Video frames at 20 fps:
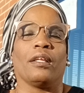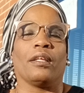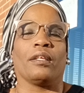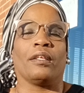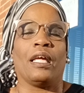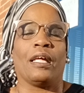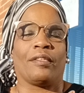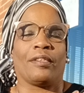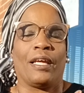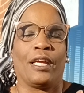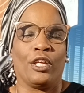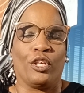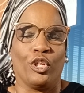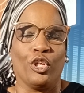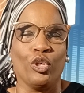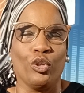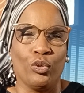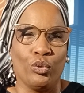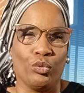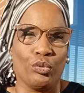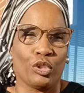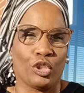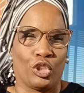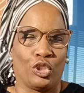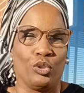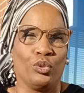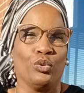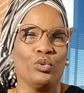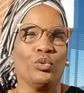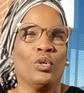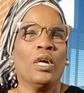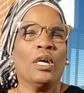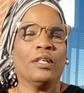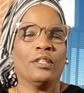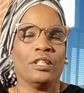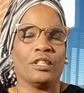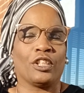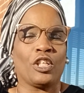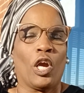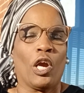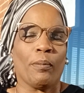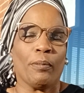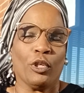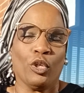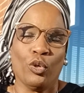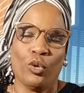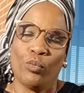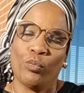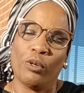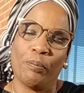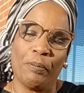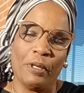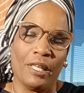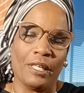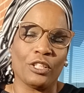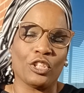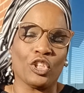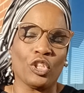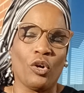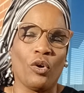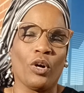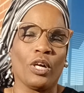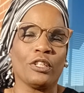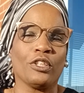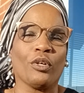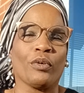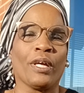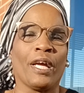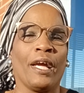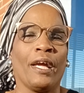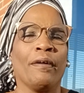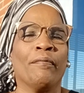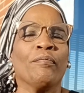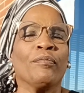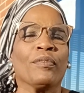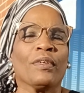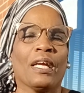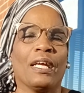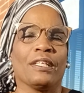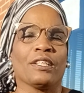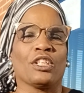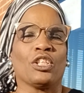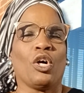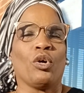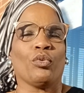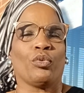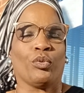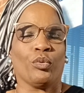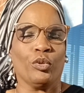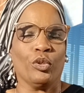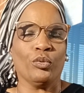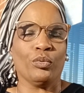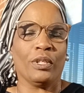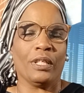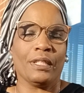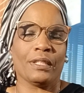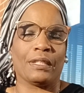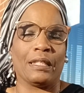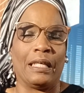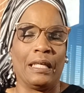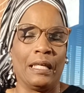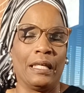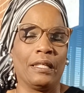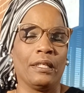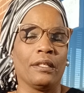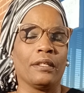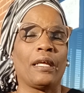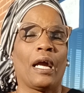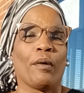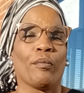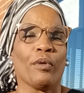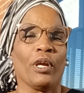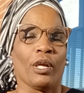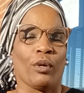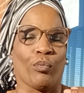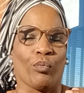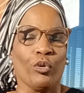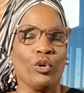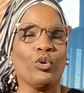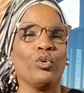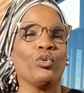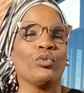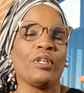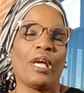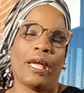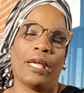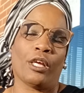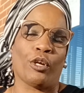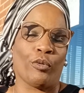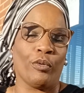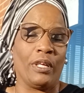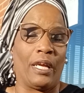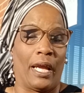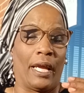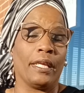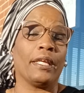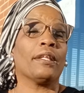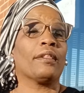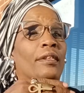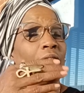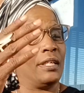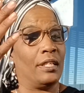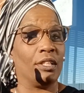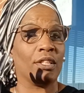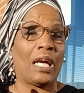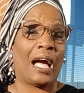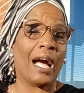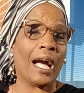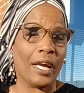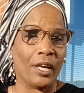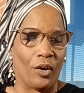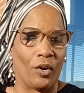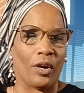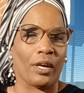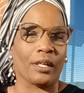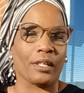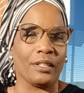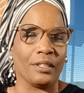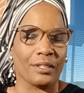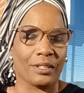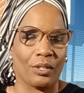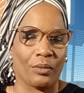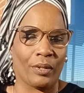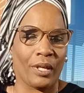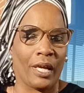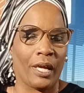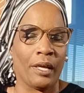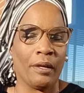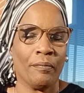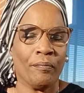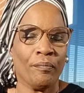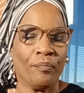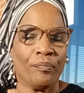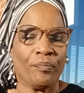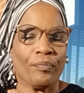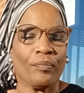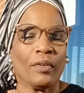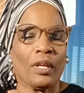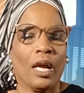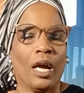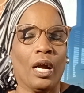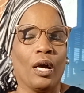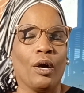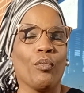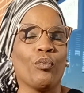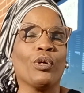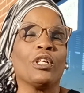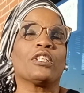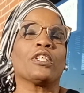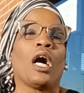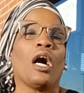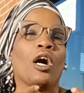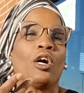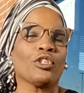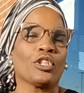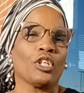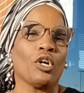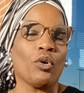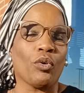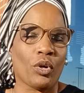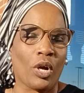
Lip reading: that they used to determine who would be in charge, okay? And so through this indirect rule, they created these hierarchies, okay? Which also